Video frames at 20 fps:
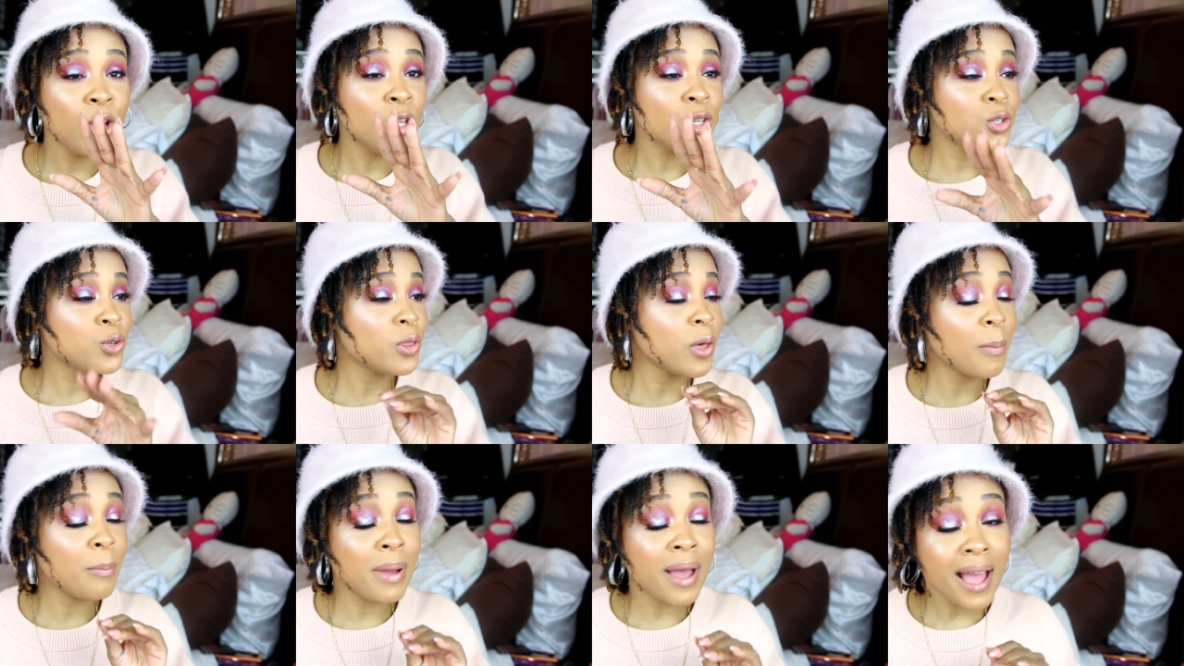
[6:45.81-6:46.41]
to
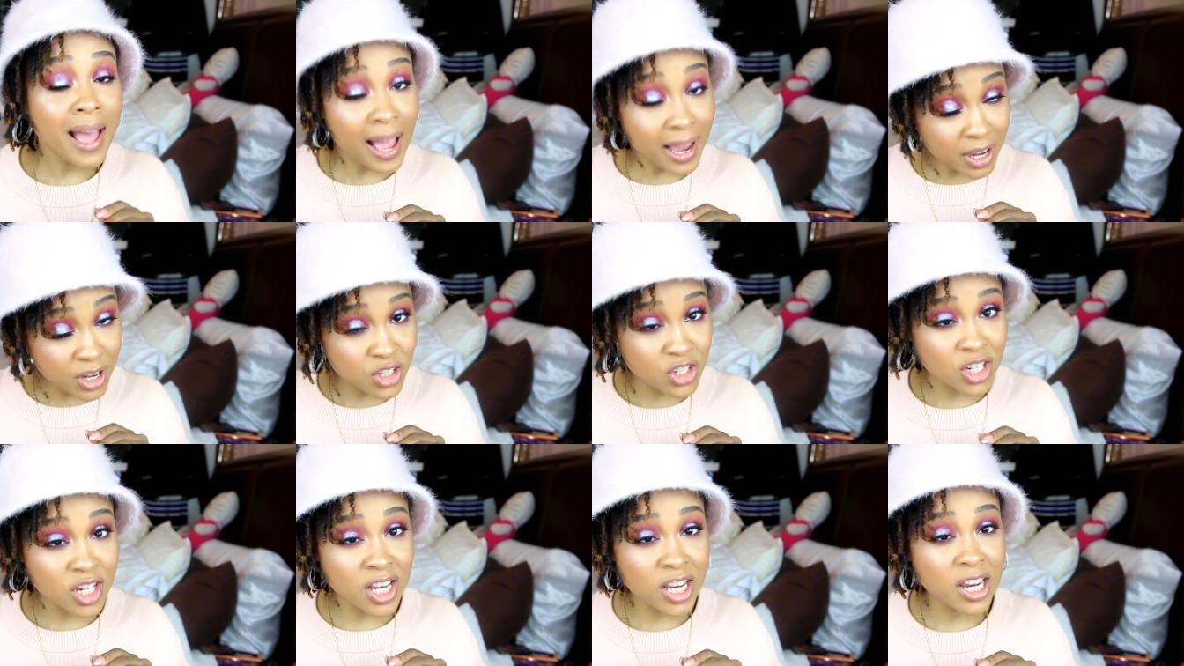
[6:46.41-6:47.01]
the
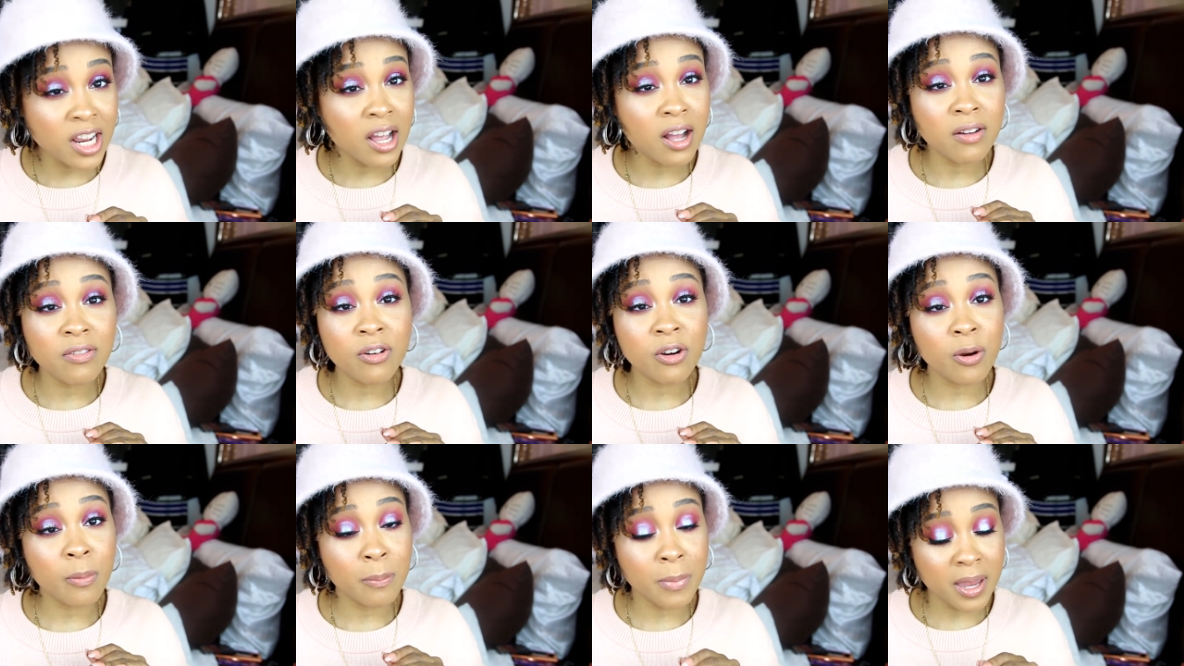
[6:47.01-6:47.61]
packaging of
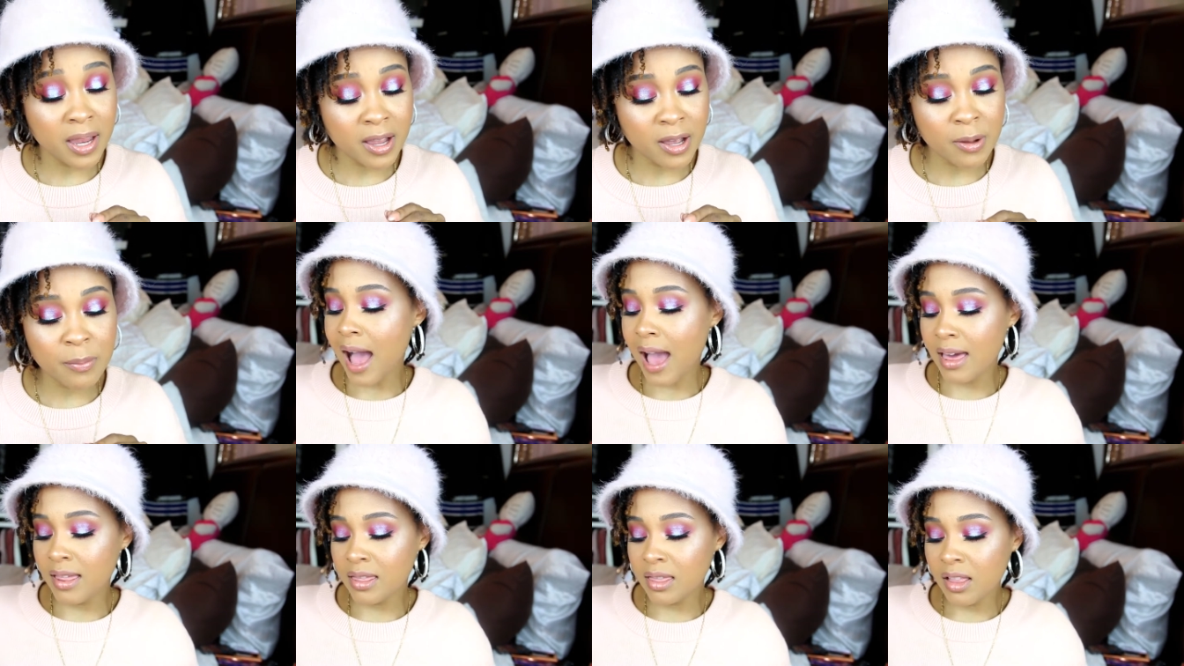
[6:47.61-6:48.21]
her makeup.
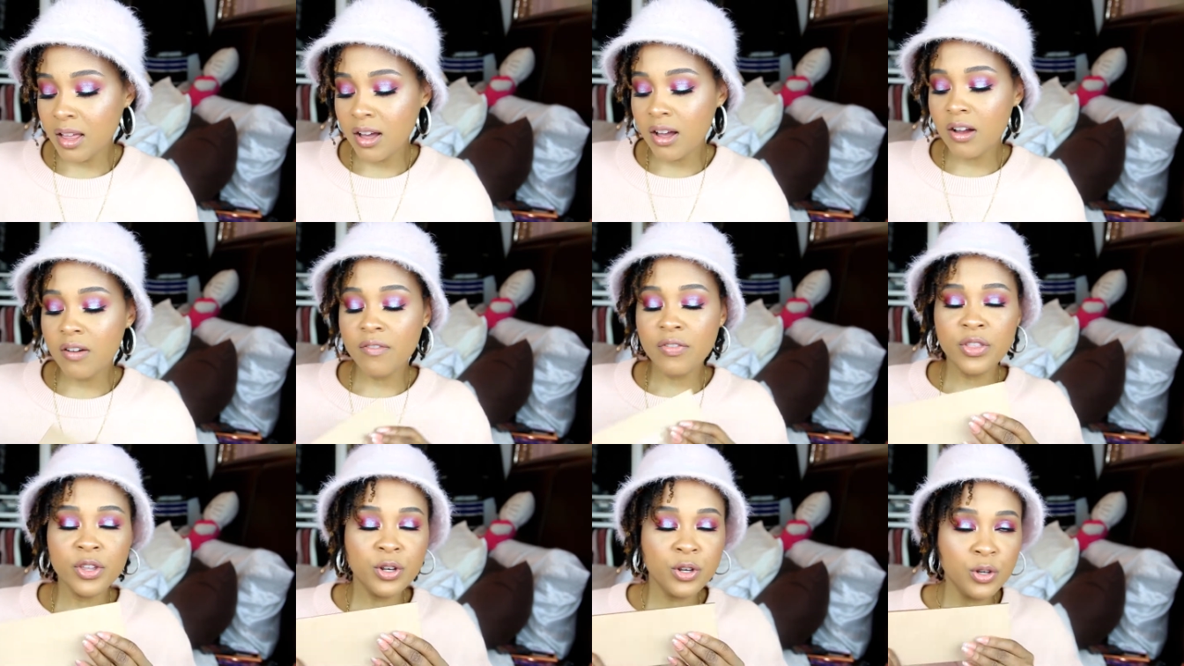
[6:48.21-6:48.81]
I
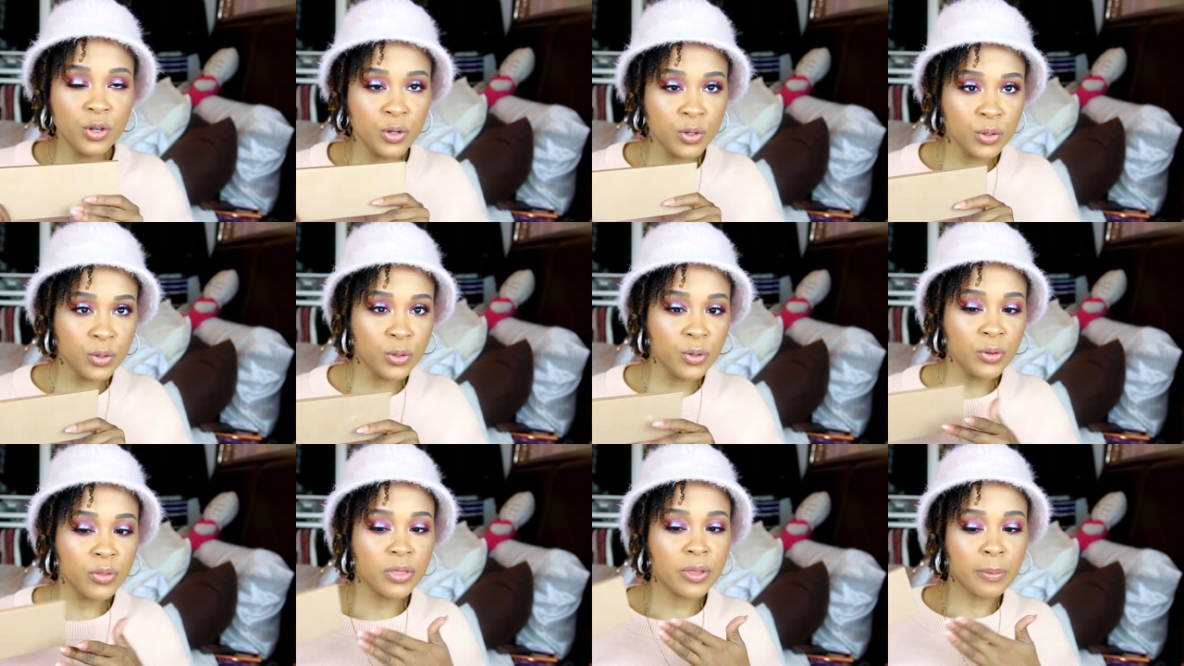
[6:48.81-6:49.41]
love the
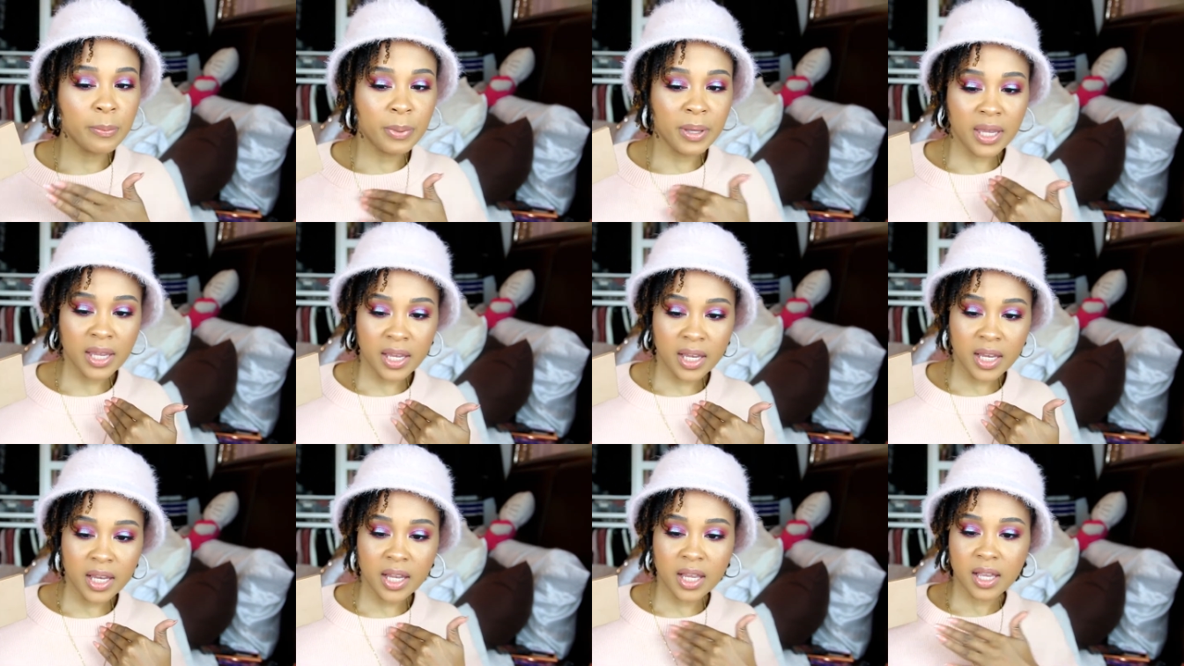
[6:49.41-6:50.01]
nude, the
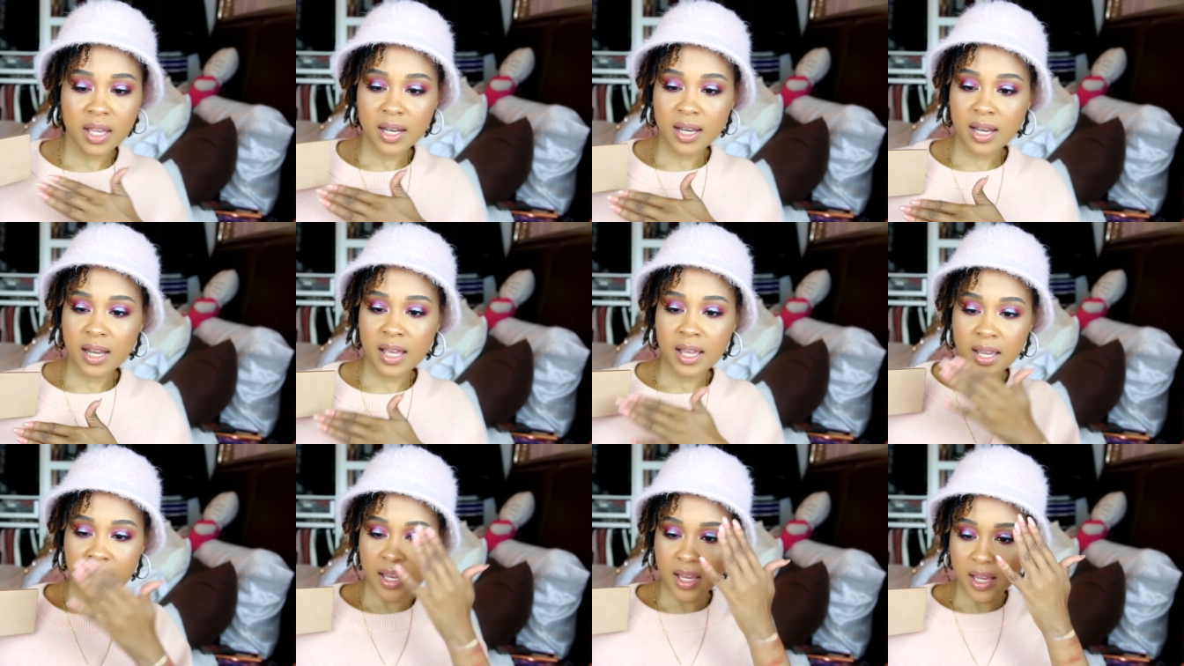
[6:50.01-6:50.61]
pink,
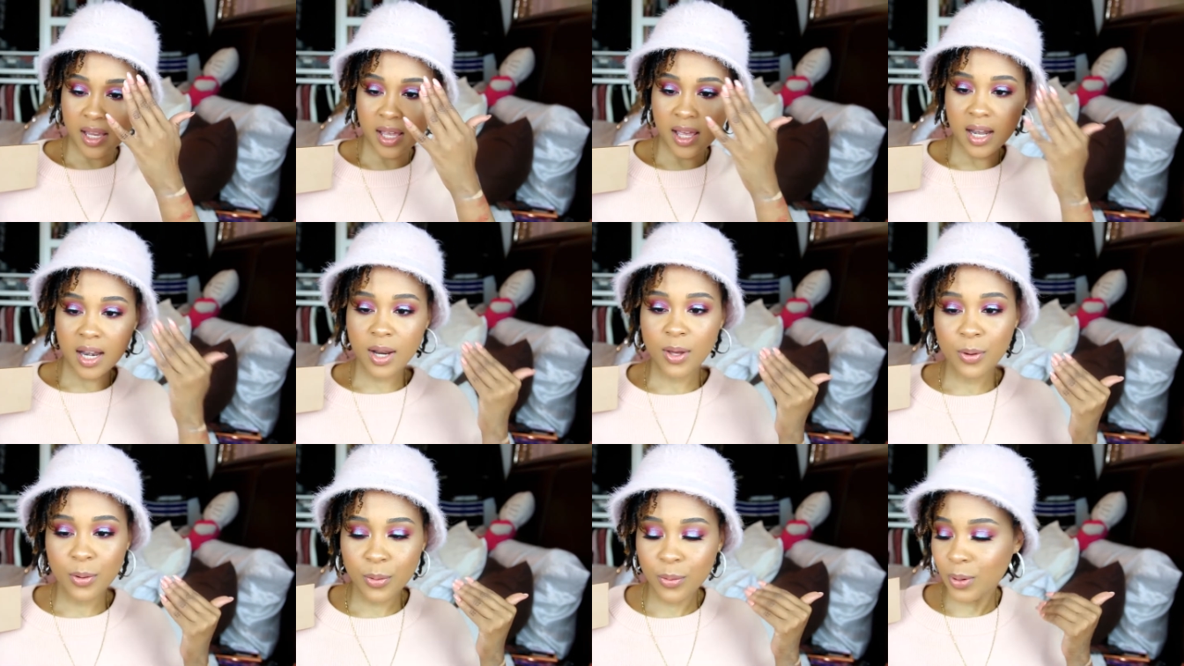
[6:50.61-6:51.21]
like
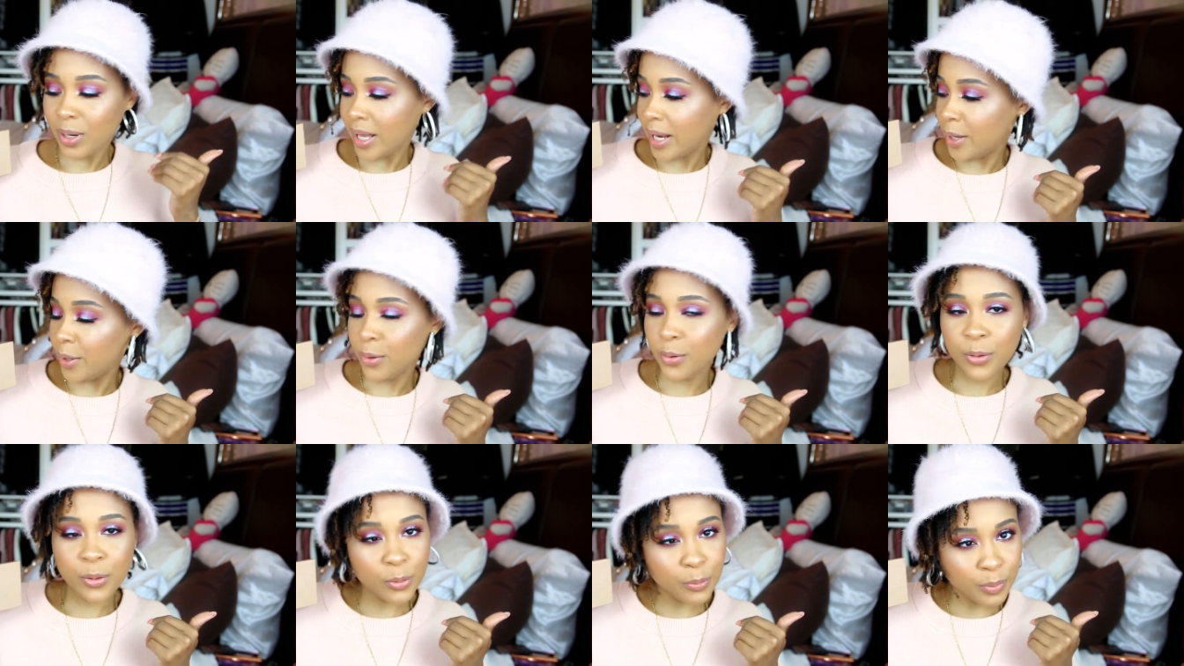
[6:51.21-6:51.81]
hello, like
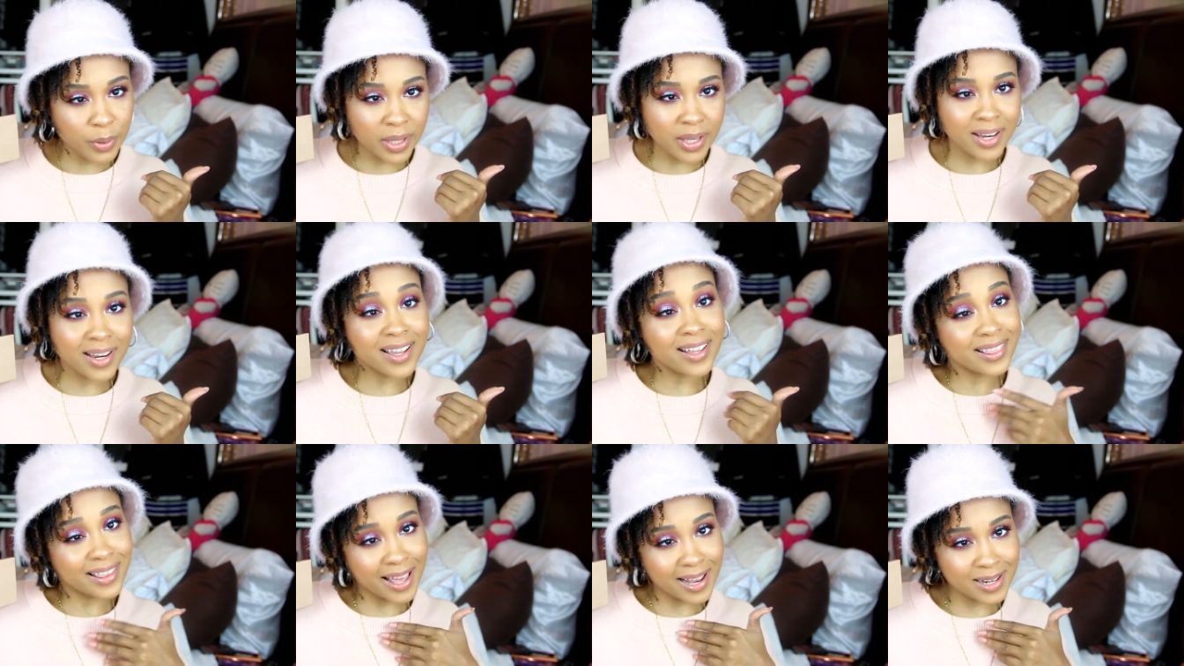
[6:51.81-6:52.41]
nude
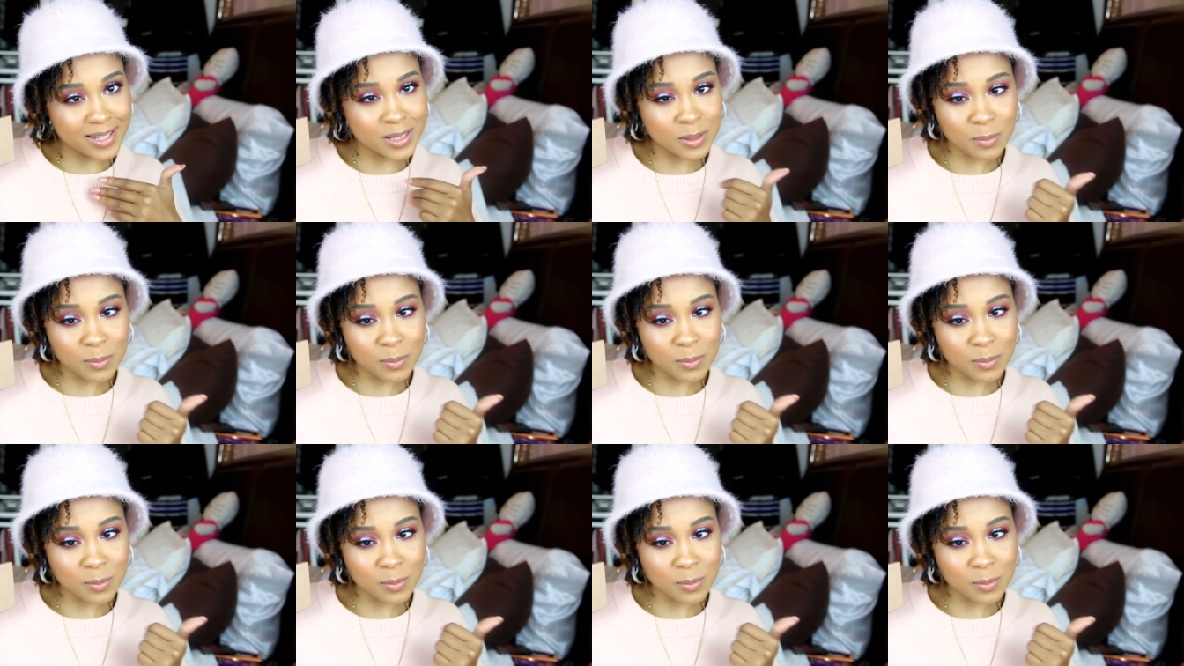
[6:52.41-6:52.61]
pink. That is